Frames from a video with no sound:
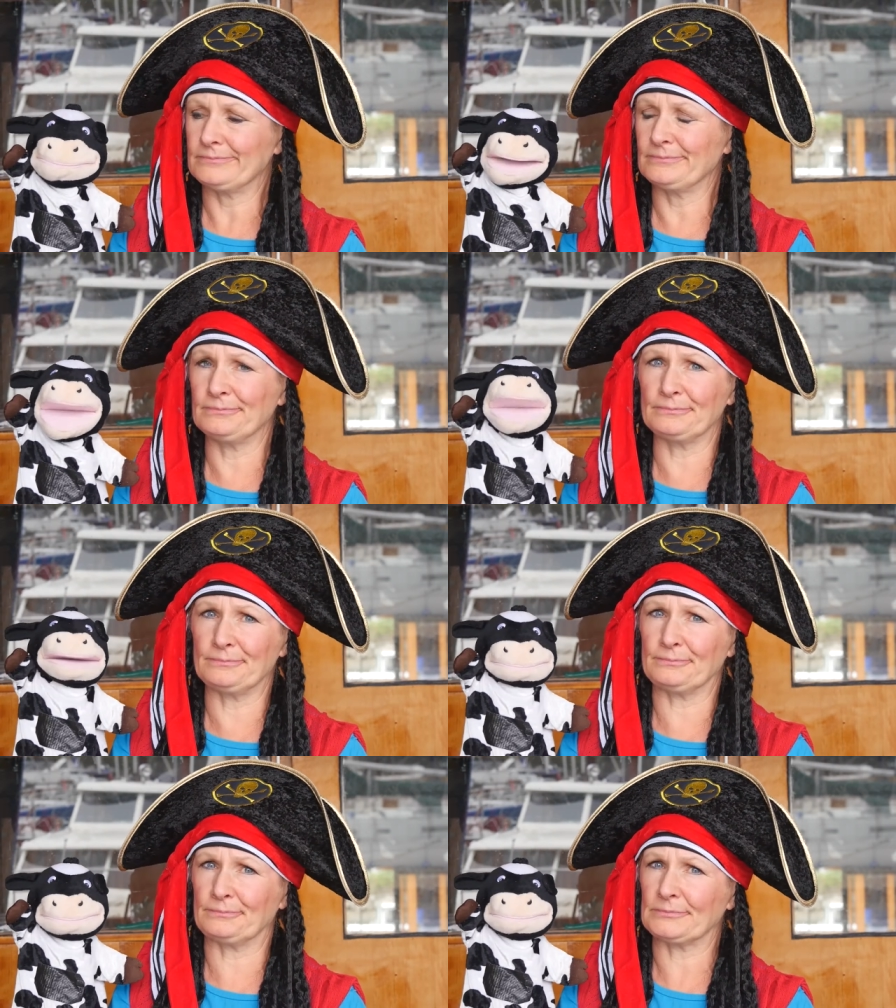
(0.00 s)

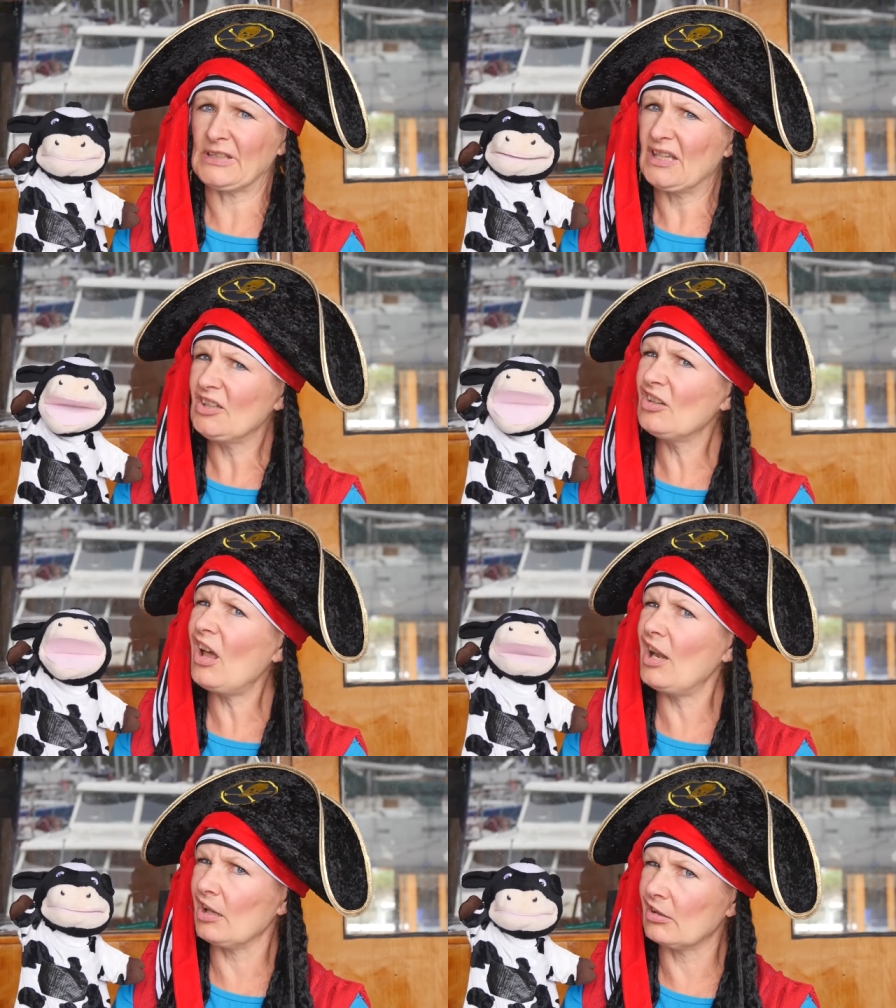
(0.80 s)
Hmm,
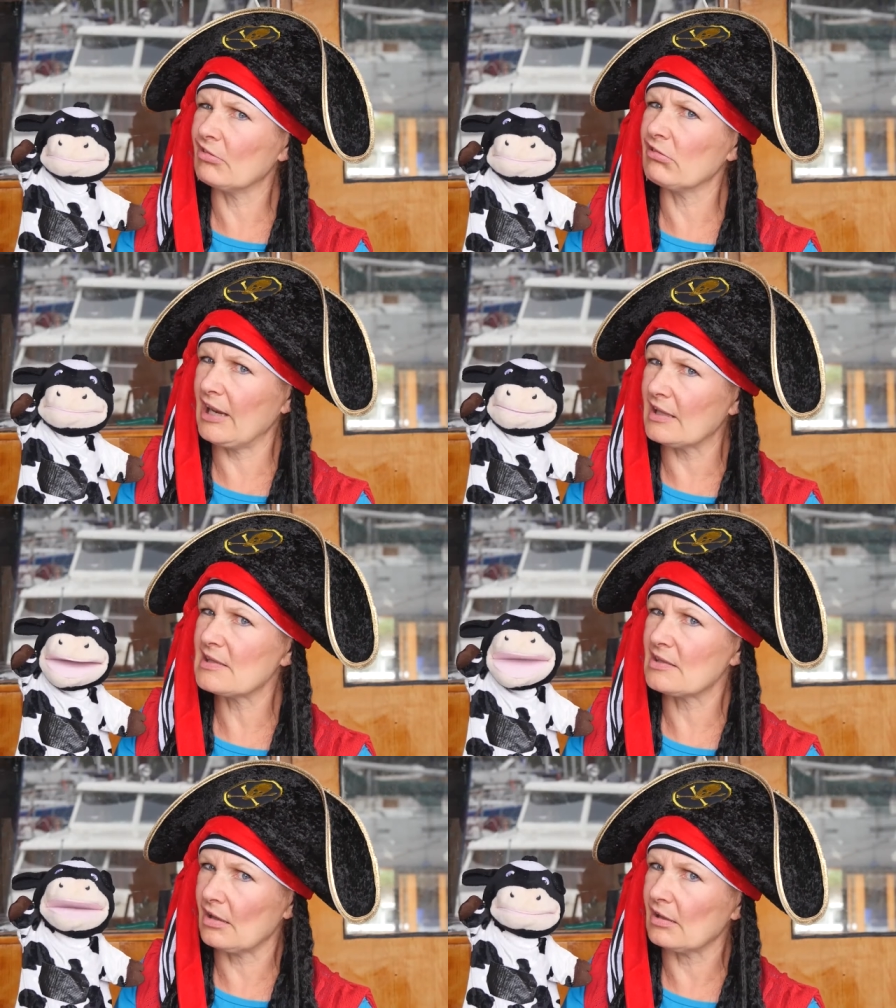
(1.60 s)
not a great
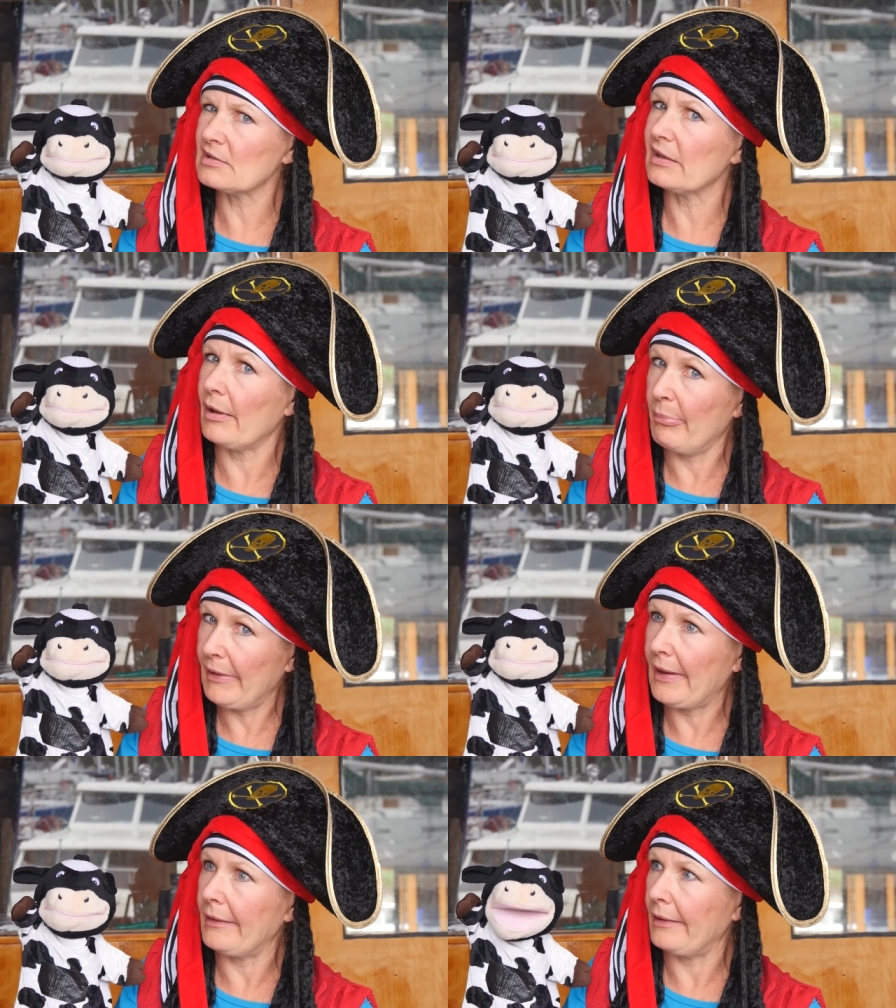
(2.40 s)
start to the
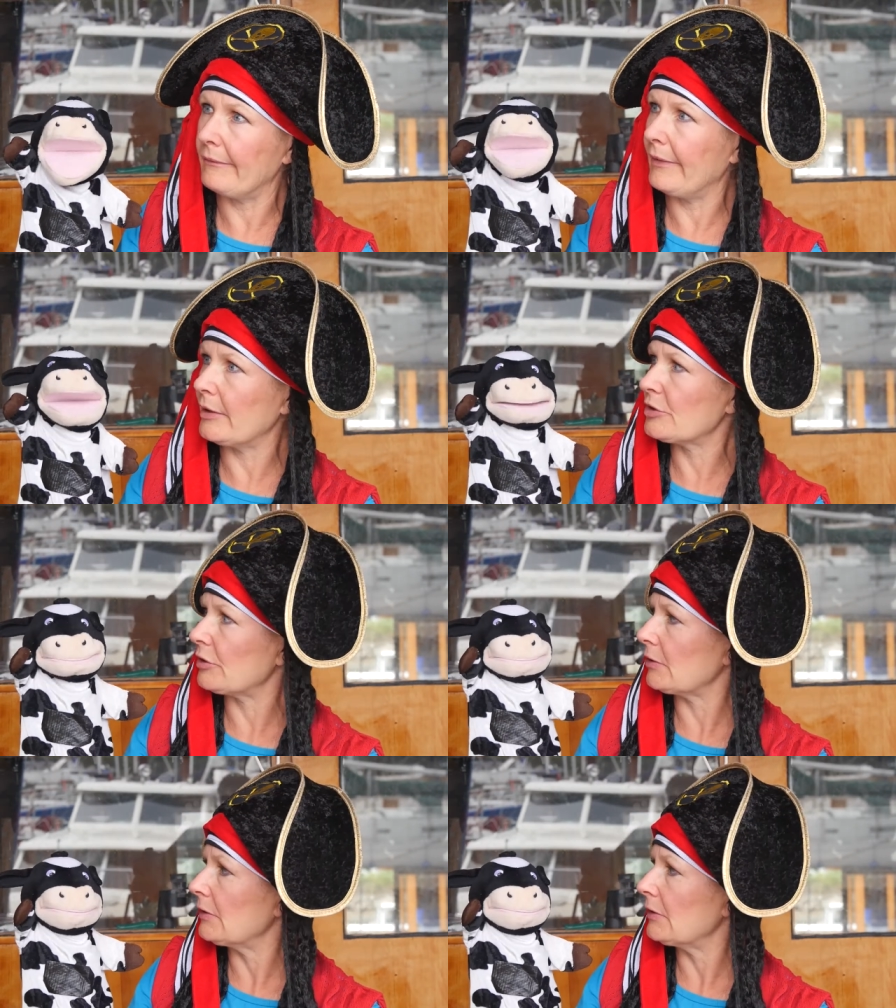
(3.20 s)
pet adventure.